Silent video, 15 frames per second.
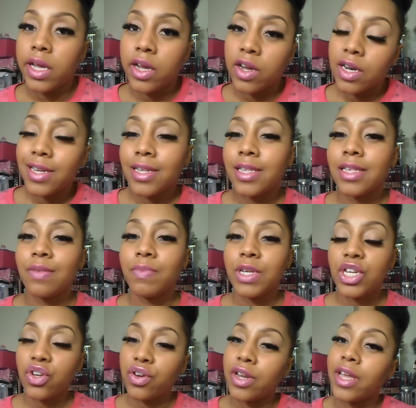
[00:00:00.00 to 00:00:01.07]
Hey girlies, it's
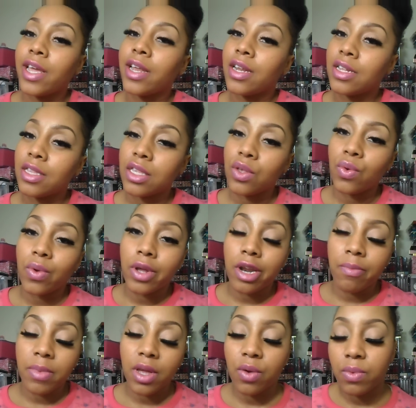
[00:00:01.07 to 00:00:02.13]
me Jonee eighty-two and
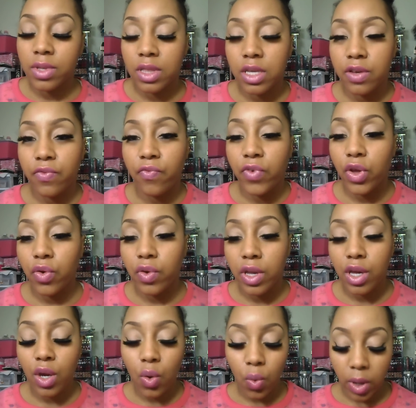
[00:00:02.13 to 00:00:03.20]
I'm here with a
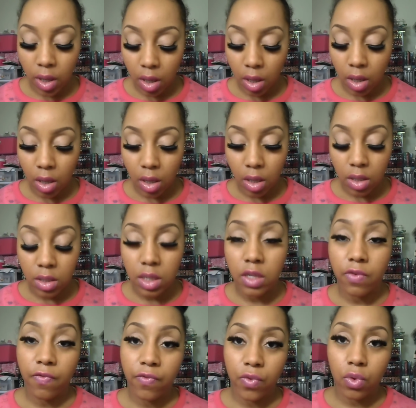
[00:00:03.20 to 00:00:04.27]
very quick
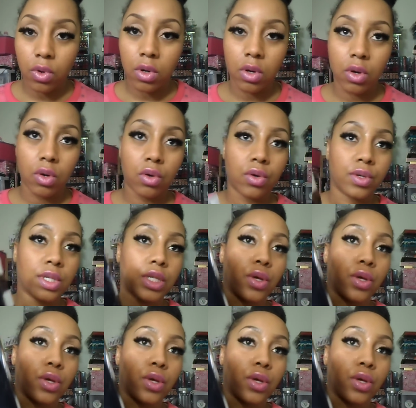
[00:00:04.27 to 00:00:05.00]
Sephora haul.